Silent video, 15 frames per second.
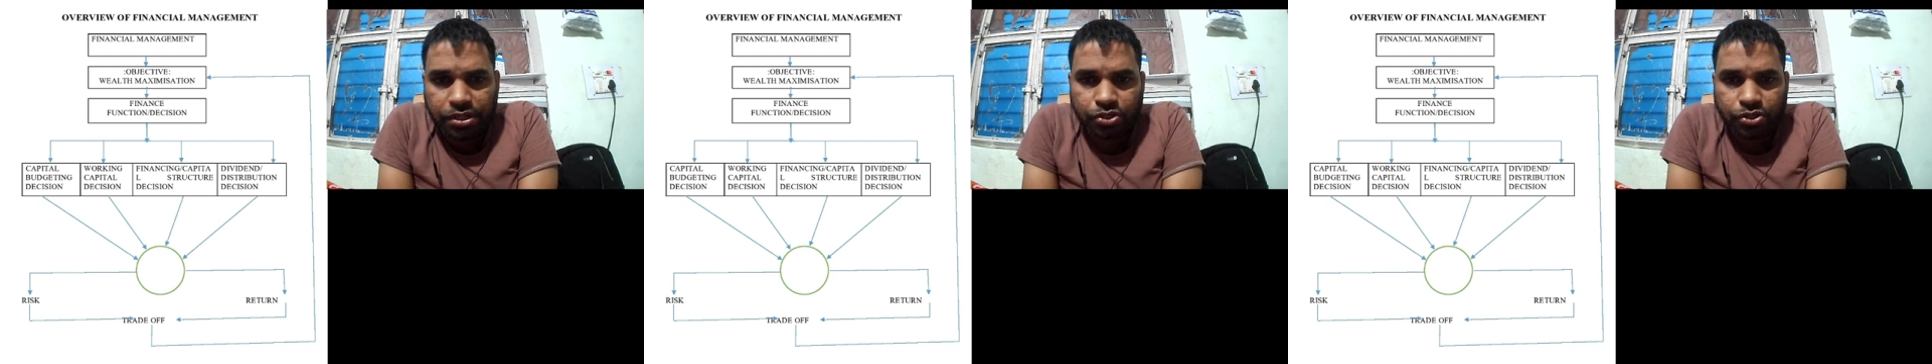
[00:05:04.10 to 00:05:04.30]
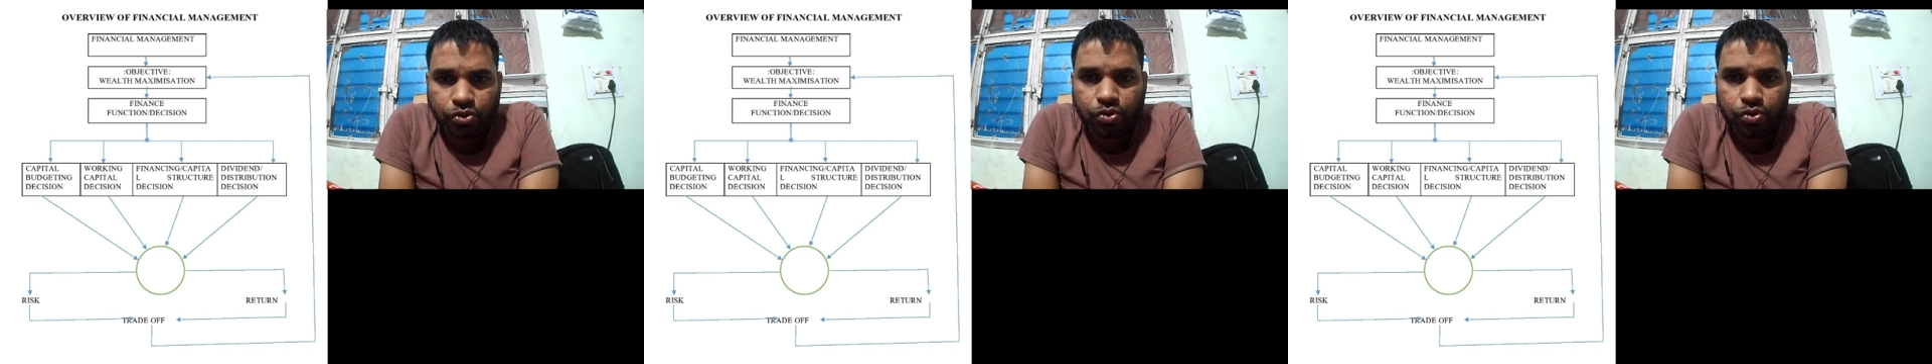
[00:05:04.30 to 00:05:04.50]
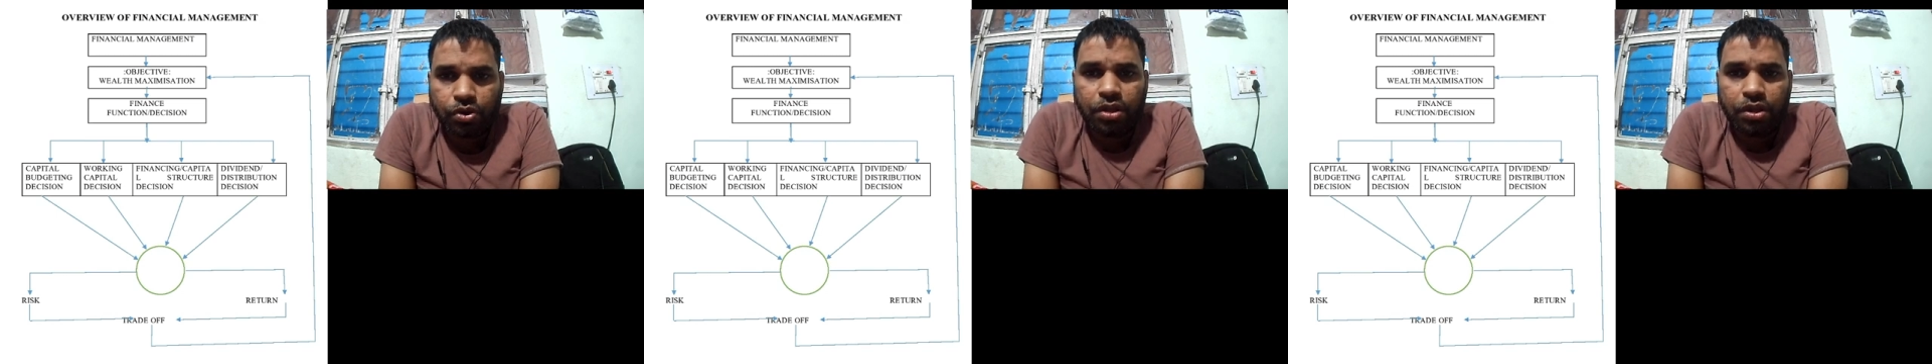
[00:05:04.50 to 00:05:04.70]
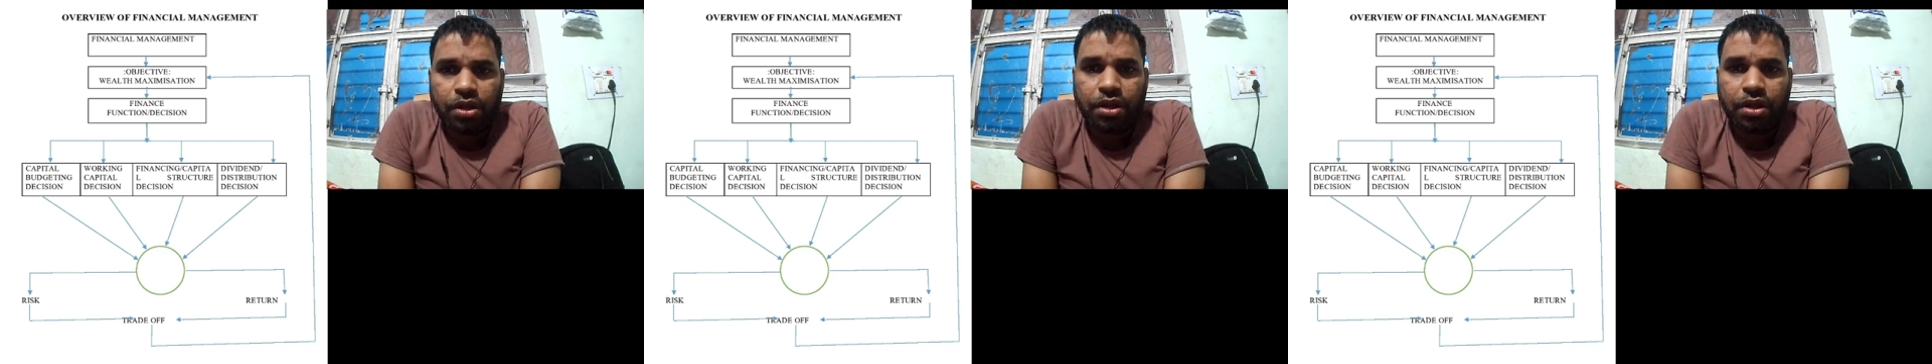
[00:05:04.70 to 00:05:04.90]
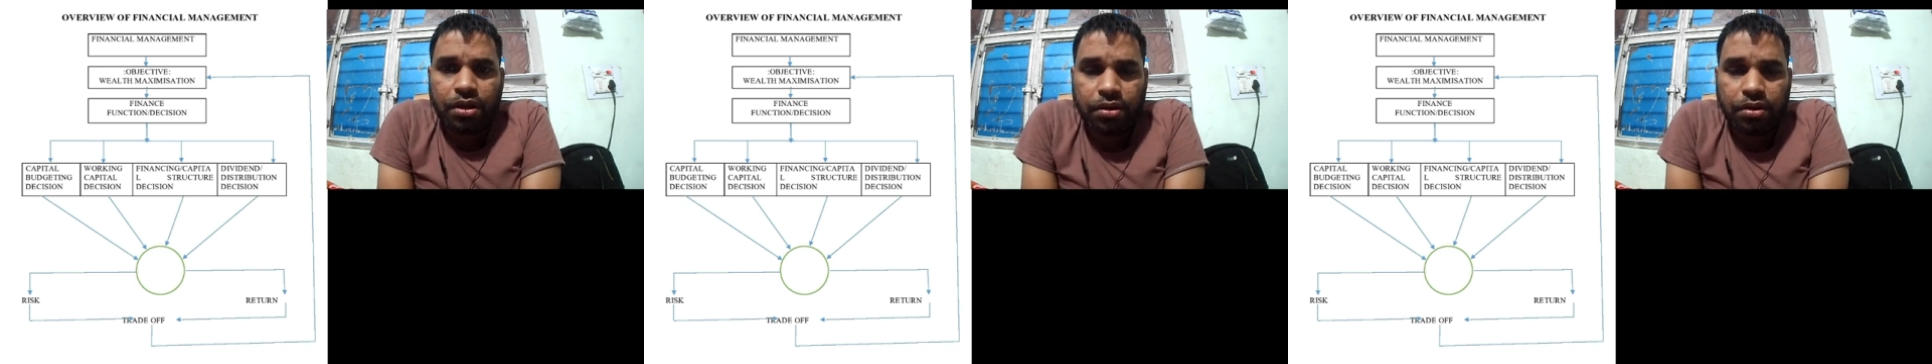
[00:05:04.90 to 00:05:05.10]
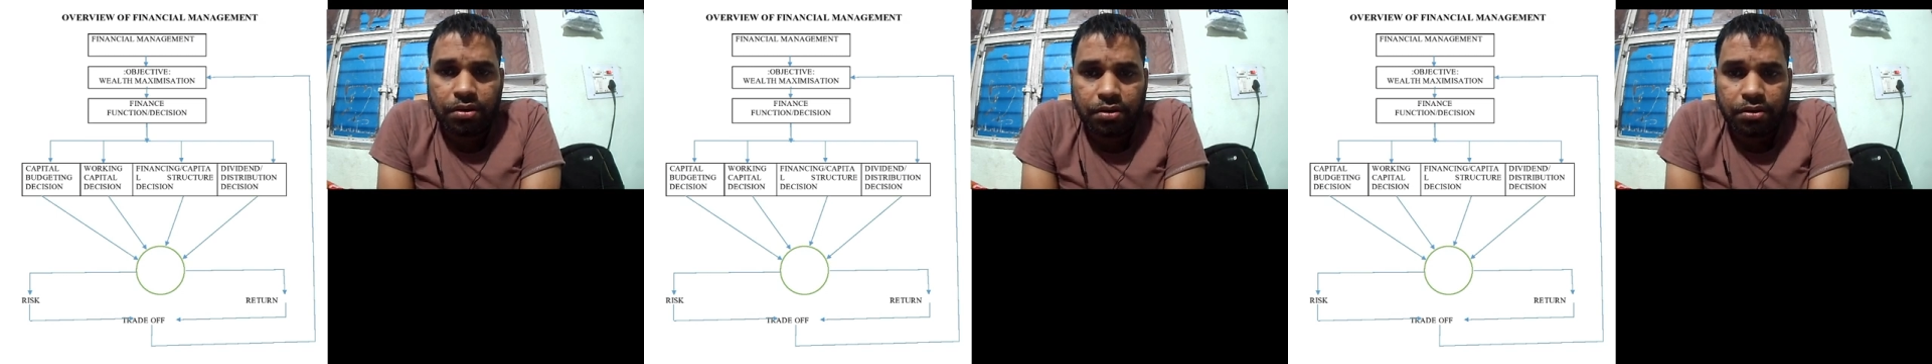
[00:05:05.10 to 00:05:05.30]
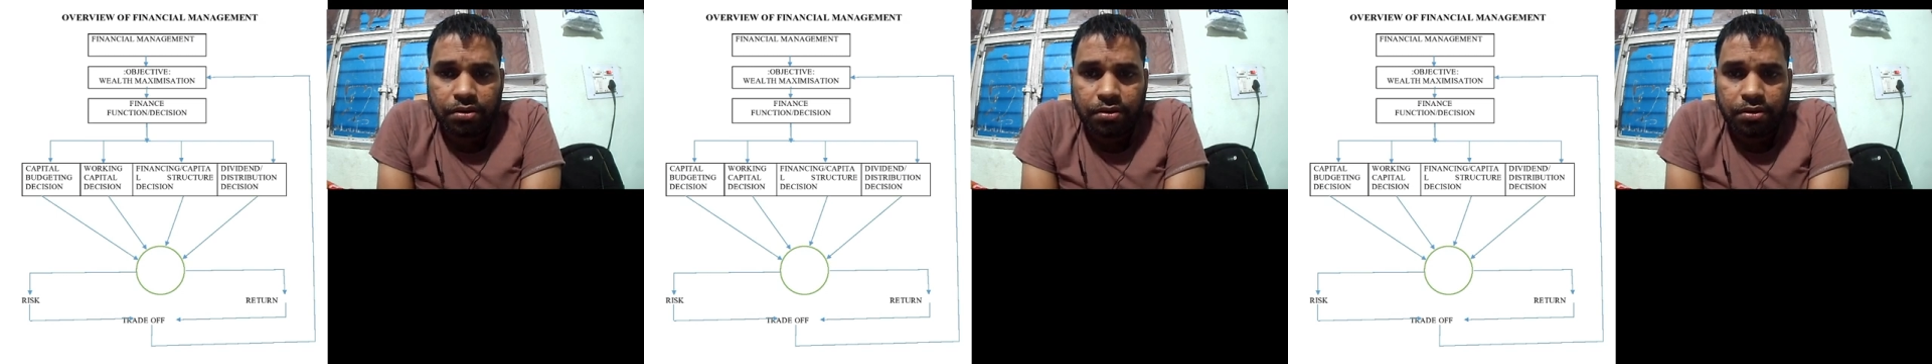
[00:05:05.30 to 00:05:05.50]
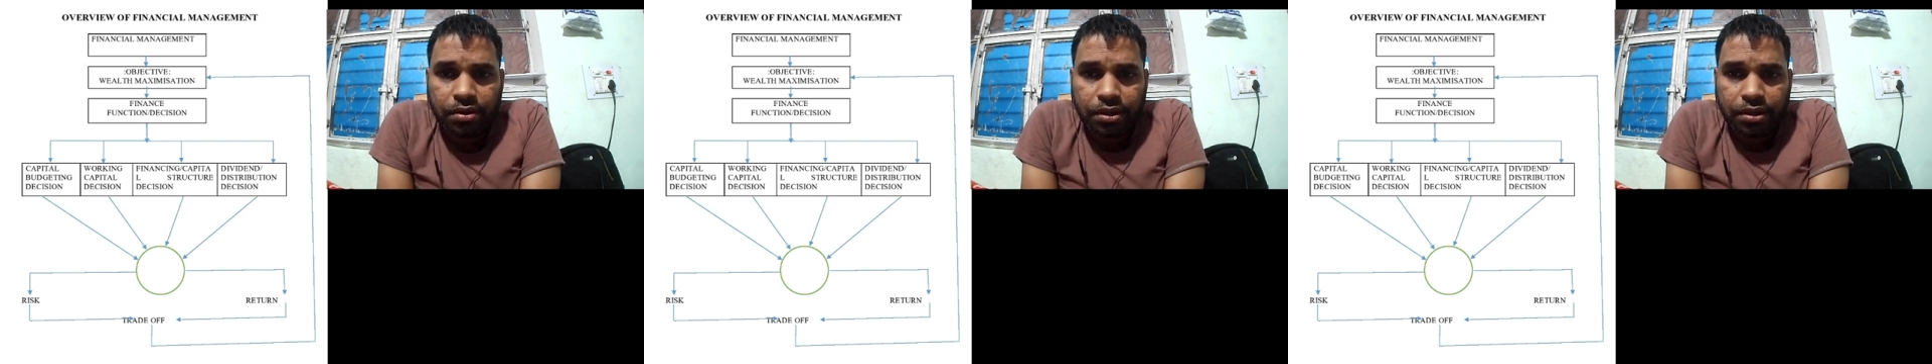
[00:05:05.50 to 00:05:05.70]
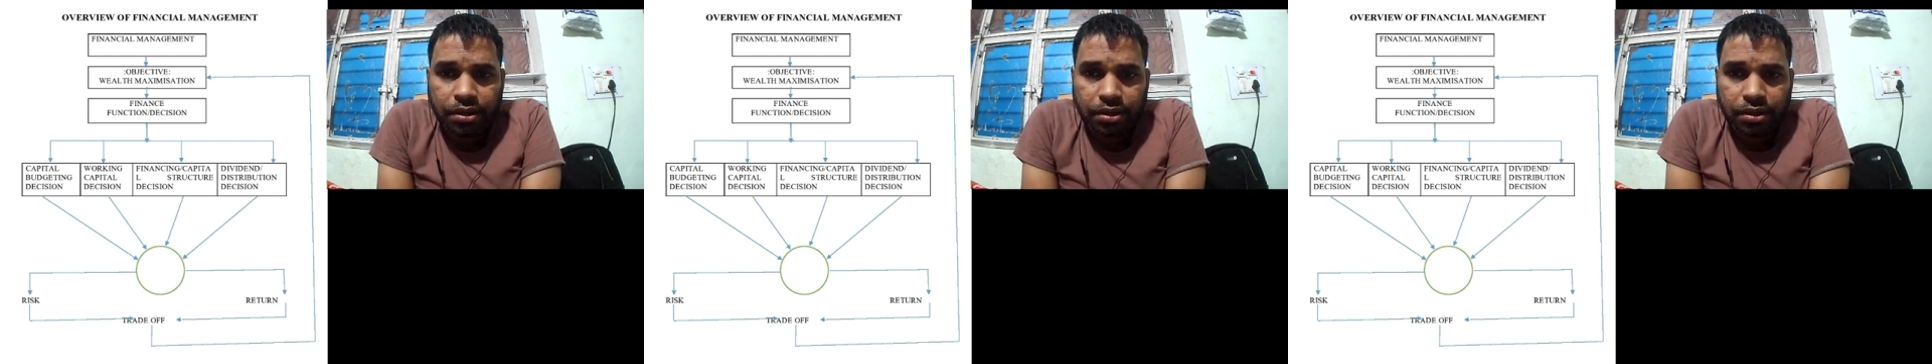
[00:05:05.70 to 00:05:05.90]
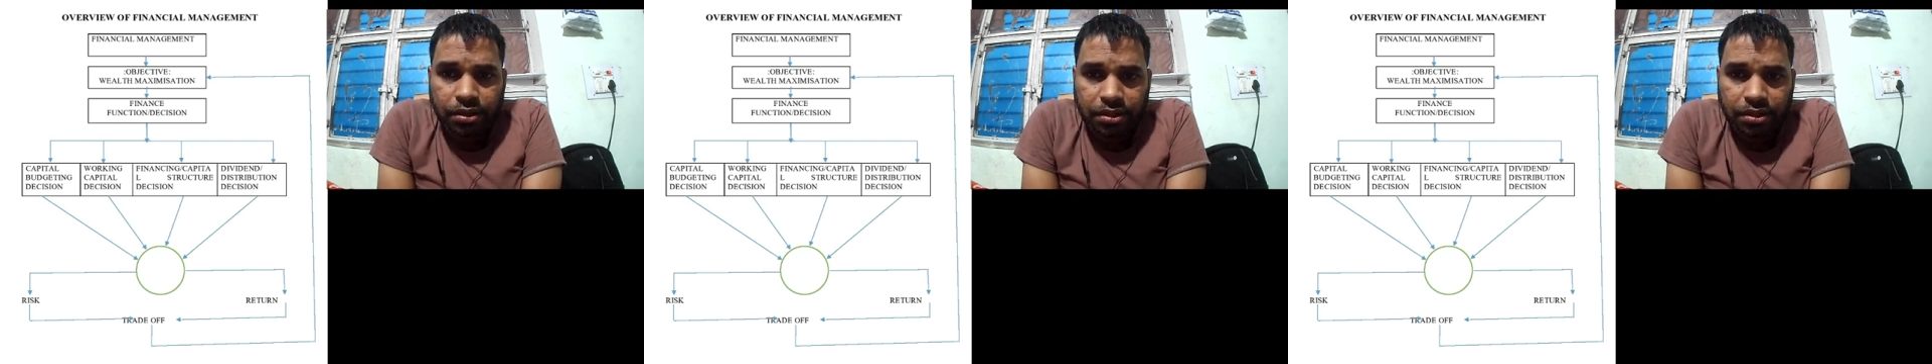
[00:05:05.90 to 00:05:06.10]
So uh,
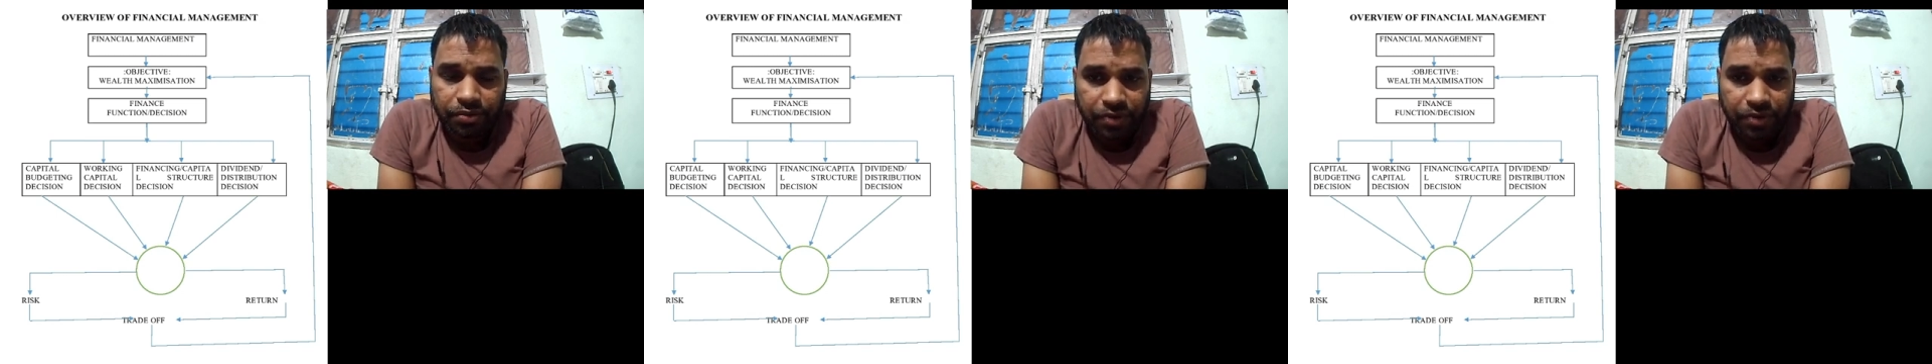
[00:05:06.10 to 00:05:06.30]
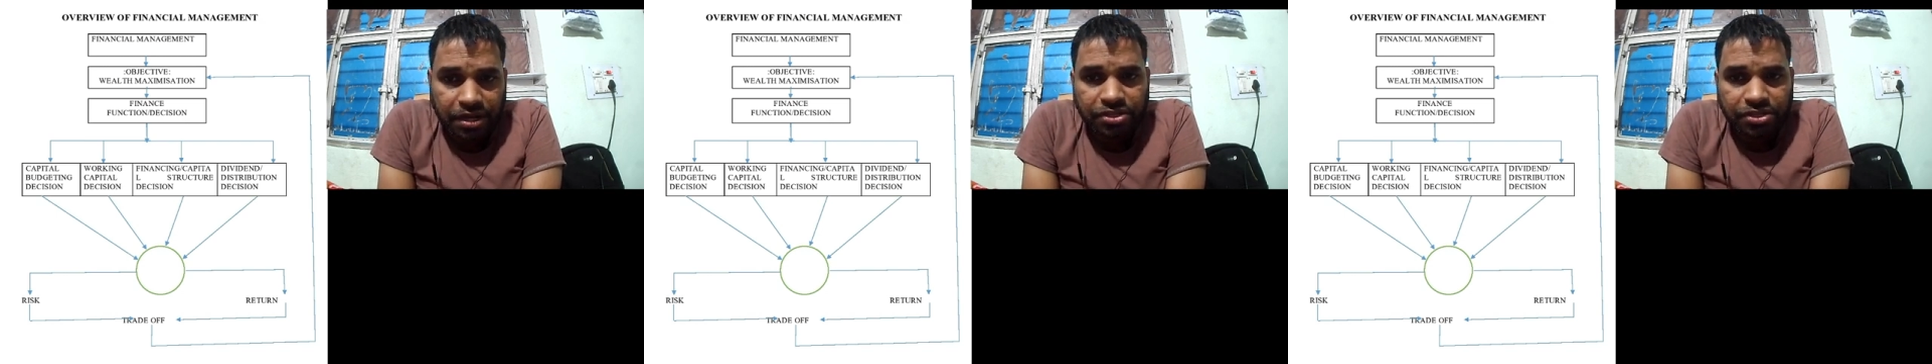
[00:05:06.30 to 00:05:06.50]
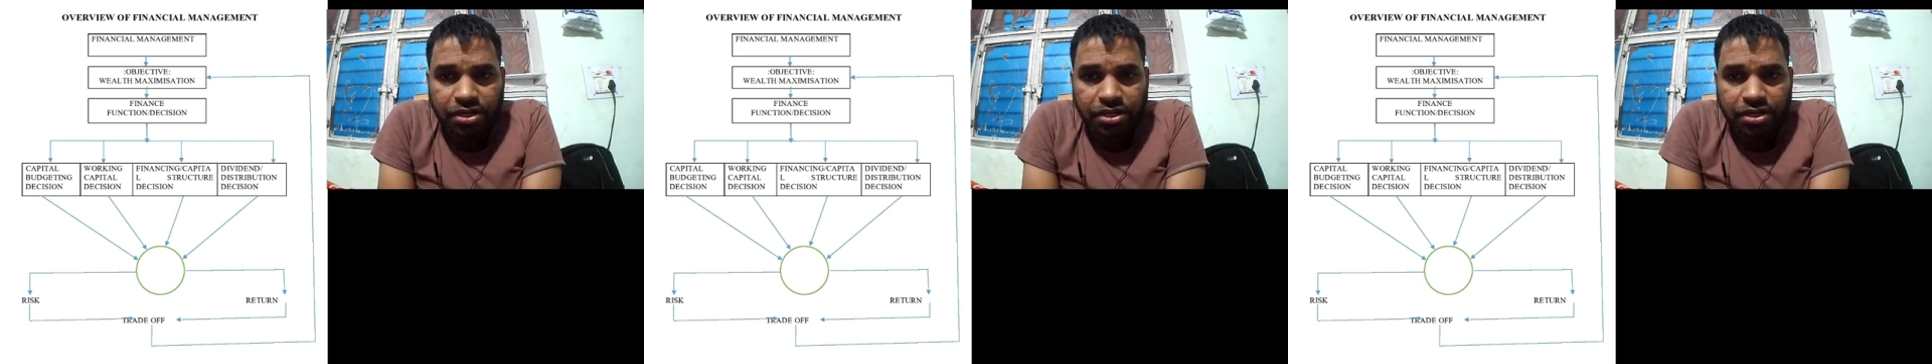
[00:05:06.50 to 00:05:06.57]
the financial